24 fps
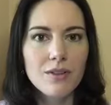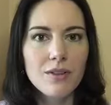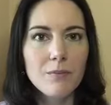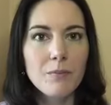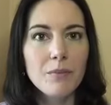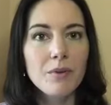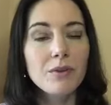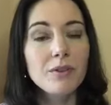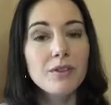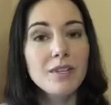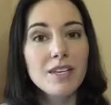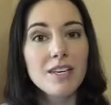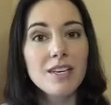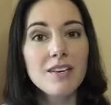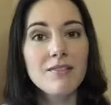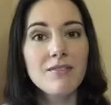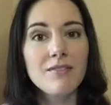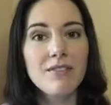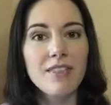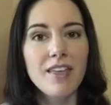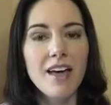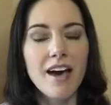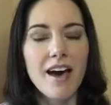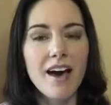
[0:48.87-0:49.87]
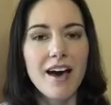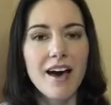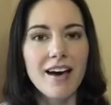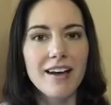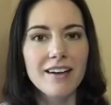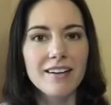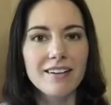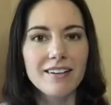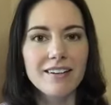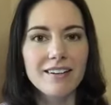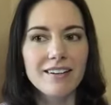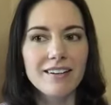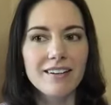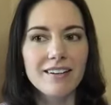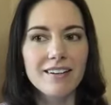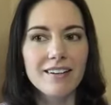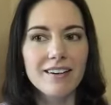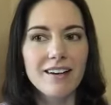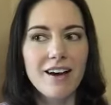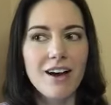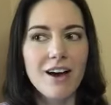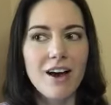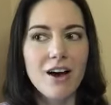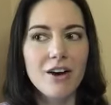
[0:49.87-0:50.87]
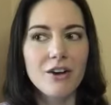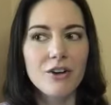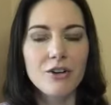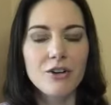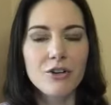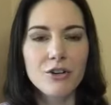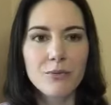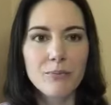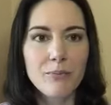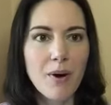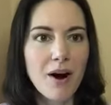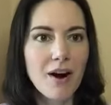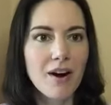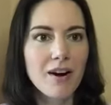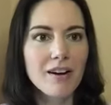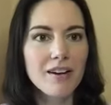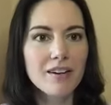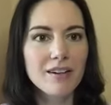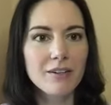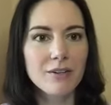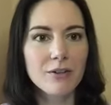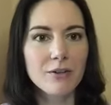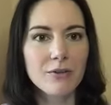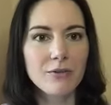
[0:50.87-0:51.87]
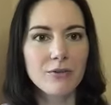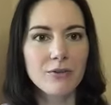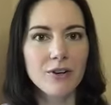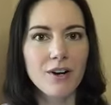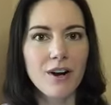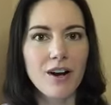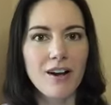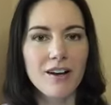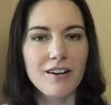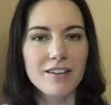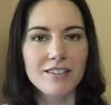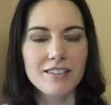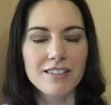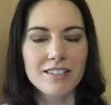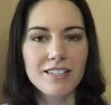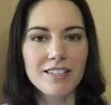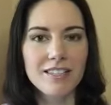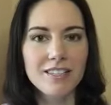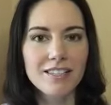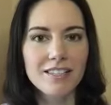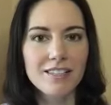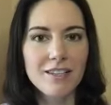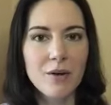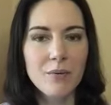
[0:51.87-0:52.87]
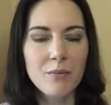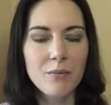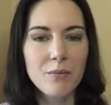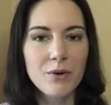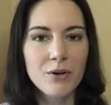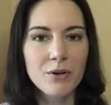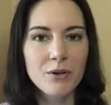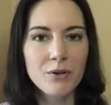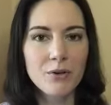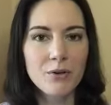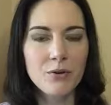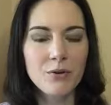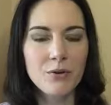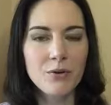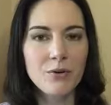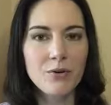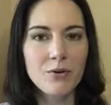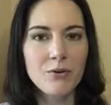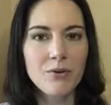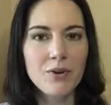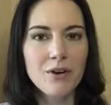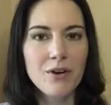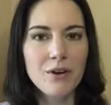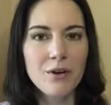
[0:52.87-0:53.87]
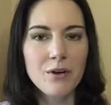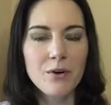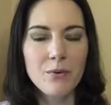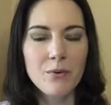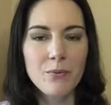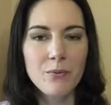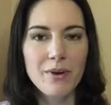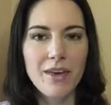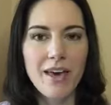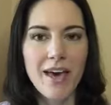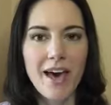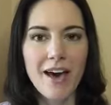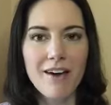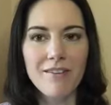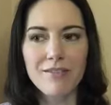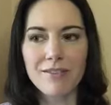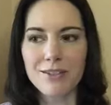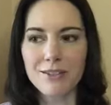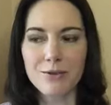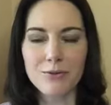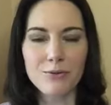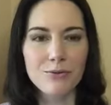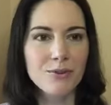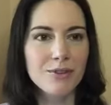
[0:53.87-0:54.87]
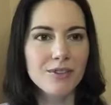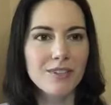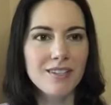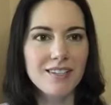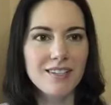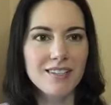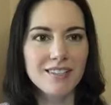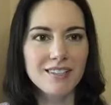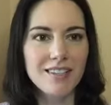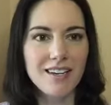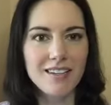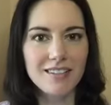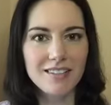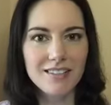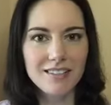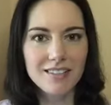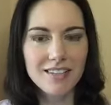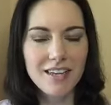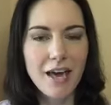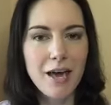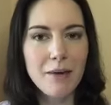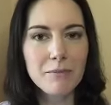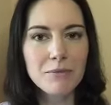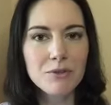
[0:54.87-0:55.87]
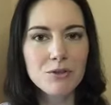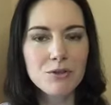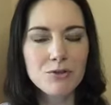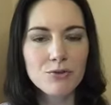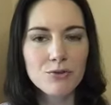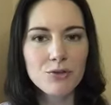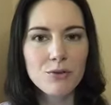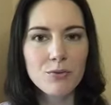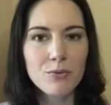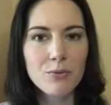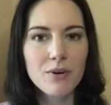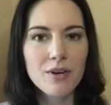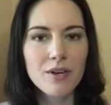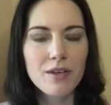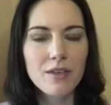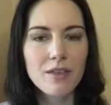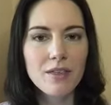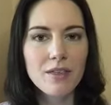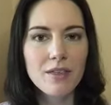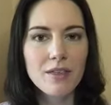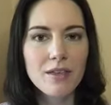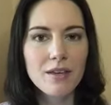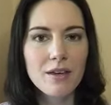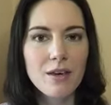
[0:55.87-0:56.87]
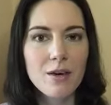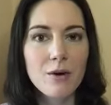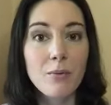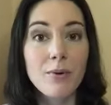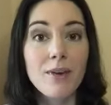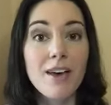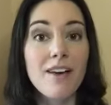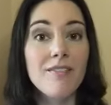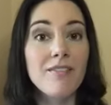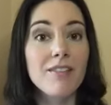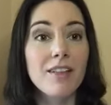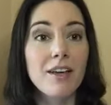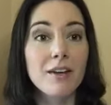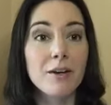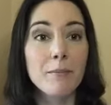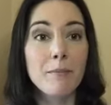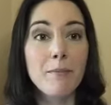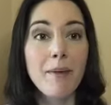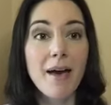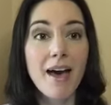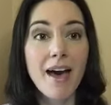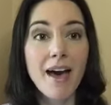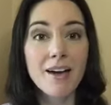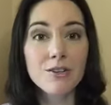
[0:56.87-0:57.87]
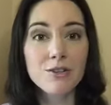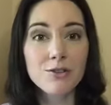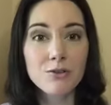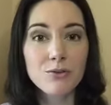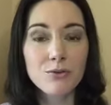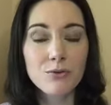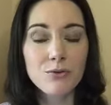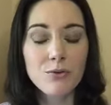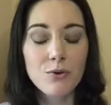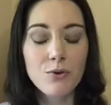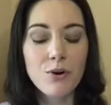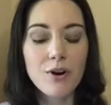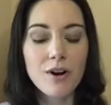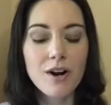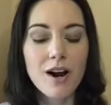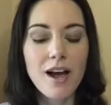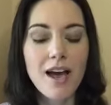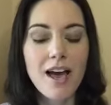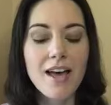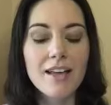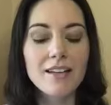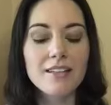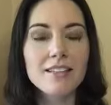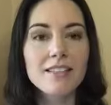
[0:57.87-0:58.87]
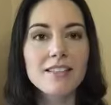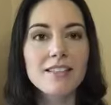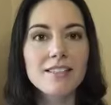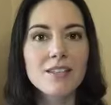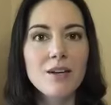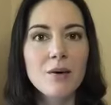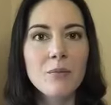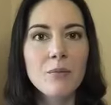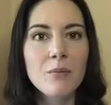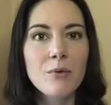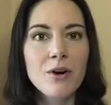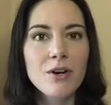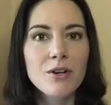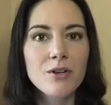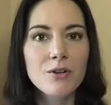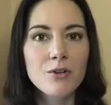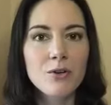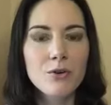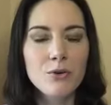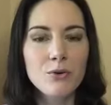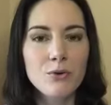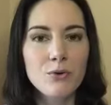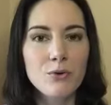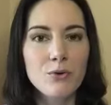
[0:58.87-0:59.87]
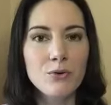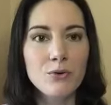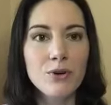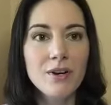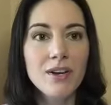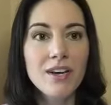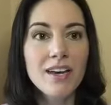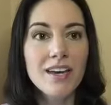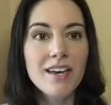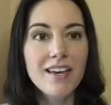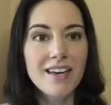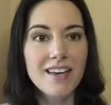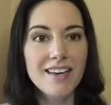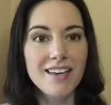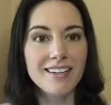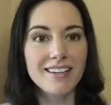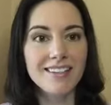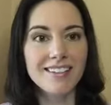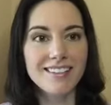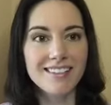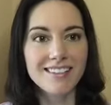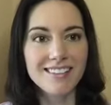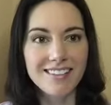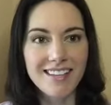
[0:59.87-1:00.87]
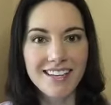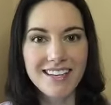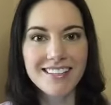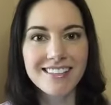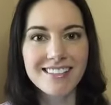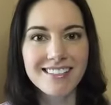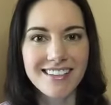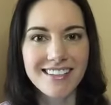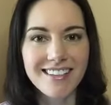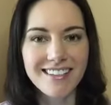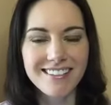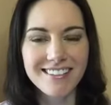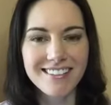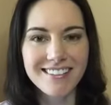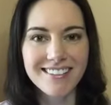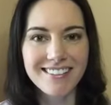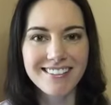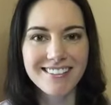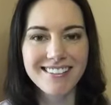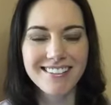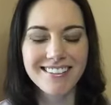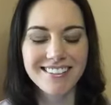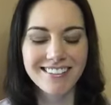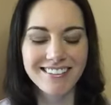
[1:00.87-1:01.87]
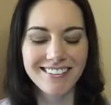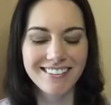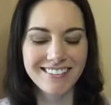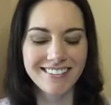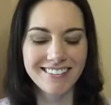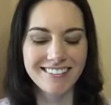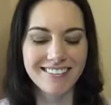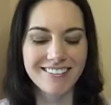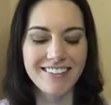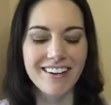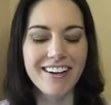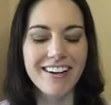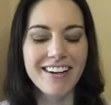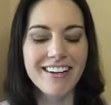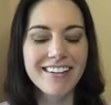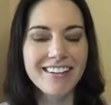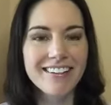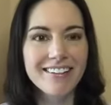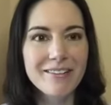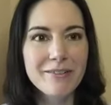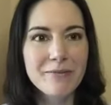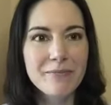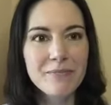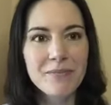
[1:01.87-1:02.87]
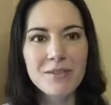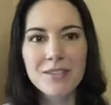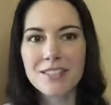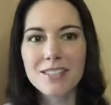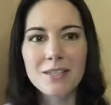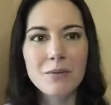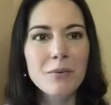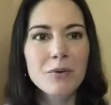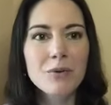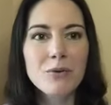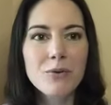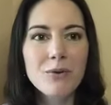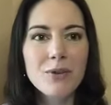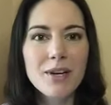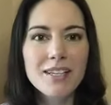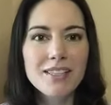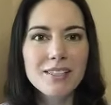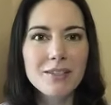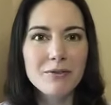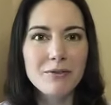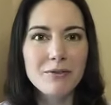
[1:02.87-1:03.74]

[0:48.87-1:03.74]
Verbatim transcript: believe that a good partner for us is someone who we have this really intense chemistry with, we have a lot of passion for, and someone who excites us right? Someone who lights a